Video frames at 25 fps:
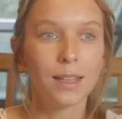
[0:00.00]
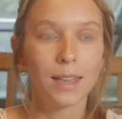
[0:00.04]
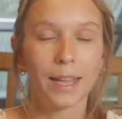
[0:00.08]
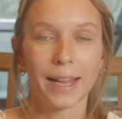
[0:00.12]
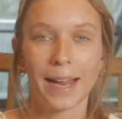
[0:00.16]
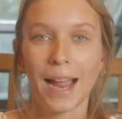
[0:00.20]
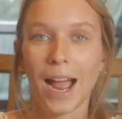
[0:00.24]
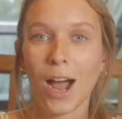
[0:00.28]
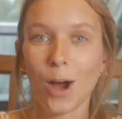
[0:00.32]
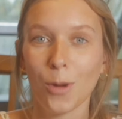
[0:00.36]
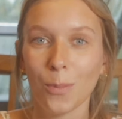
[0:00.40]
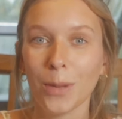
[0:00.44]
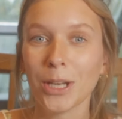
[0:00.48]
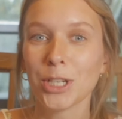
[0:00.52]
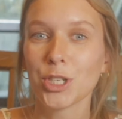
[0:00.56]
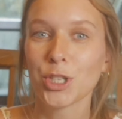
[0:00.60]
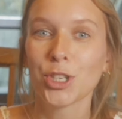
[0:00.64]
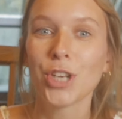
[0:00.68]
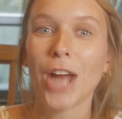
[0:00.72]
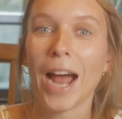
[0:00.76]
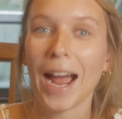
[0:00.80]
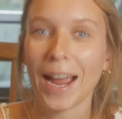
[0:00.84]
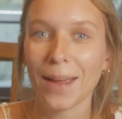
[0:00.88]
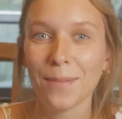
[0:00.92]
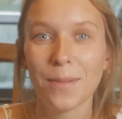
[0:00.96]
Like how much
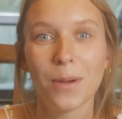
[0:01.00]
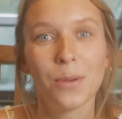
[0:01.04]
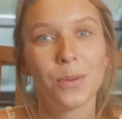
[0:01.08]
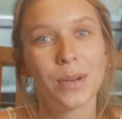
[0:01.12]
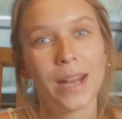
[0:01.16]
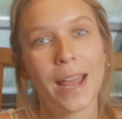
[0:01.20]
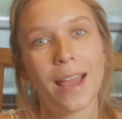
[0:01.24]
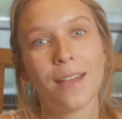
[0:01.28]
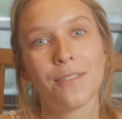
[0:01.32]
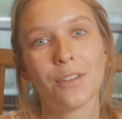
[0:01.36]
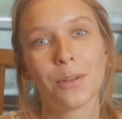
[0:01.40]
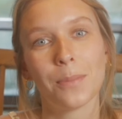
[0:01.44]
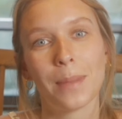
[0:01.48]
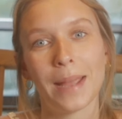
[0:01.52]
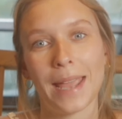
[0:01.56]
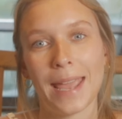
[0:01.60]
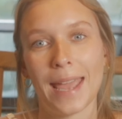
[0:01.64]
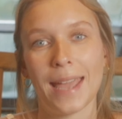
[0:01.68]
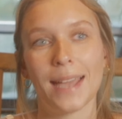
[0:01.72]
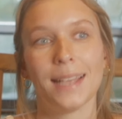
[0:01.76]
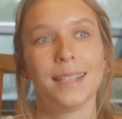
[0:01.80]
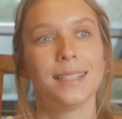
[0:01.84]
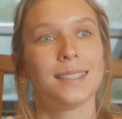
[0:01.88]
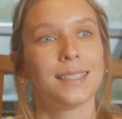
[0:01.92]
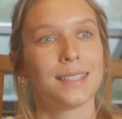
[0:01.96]
time I would have on my
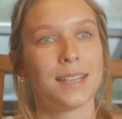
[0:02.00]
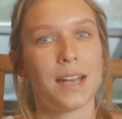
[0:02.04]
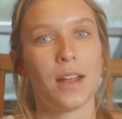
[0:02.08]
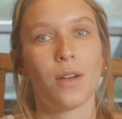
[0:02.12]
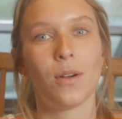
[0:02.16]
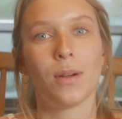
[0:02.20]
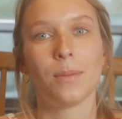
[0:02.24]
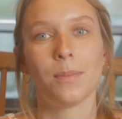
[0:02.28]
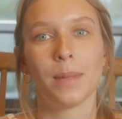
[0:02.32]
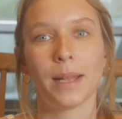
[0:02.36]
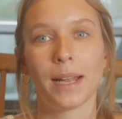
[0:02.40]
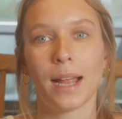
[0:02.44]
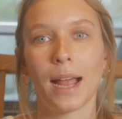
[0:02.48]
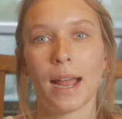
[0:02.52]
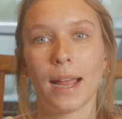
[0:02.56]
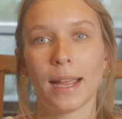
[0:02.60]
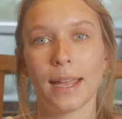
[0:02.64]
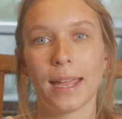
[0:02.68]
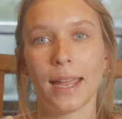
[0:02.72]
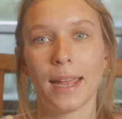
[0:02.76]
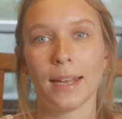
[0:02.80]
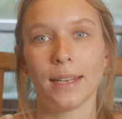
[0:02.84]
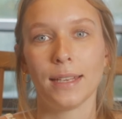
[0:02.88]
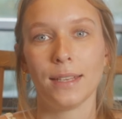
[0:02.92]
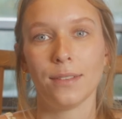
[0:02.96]
hands and now I'm like I
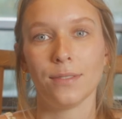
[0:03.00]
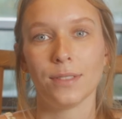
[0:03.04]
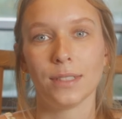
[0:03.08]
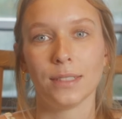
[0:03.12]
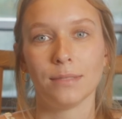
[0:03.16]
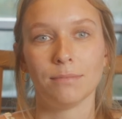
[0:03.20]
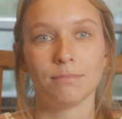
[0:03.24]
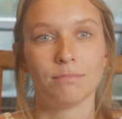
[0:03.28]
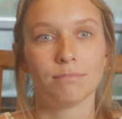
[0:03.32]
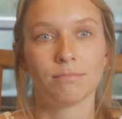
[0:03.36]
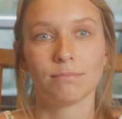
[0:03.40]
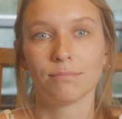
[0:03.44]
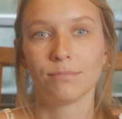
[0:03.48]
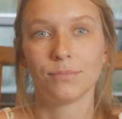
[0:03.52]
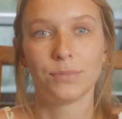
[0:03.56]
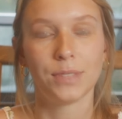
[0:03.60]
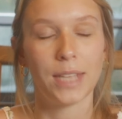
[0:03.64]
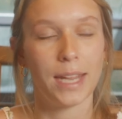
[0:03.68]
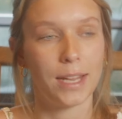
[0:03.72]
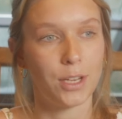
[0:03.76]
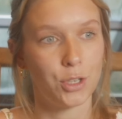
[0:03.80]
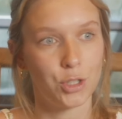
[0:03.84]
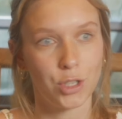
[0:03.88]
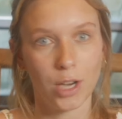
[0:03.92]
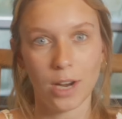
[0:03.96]
can't even
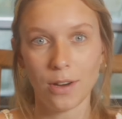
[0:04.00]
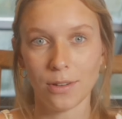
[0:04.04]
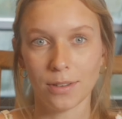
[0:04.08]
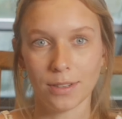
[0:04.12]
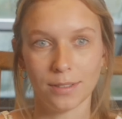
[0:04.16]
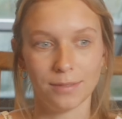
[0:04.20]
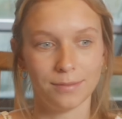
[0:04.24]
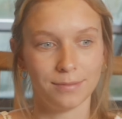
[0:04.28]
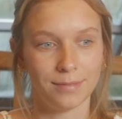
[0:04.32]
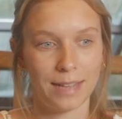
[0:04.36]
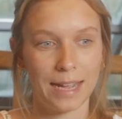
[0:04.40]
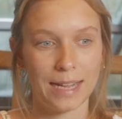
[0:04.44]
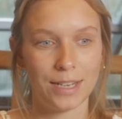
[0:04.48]
take a shower.